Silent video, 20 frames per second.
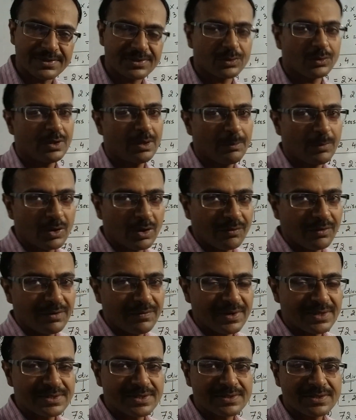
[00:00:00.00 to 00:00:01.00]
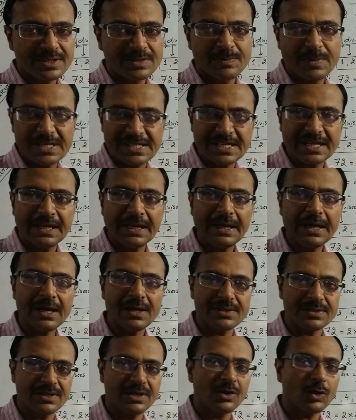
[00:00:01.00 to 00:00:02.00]
So number of divisors is basically
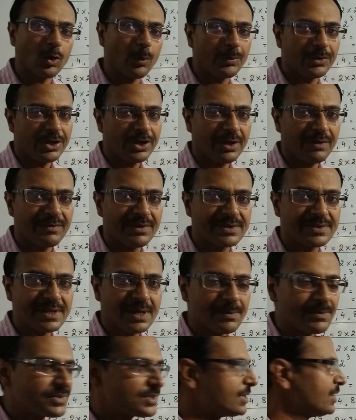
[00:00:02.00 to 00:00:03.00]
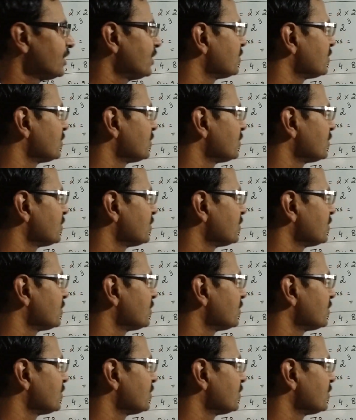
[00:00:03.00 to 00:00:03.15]
asked in competitive exams.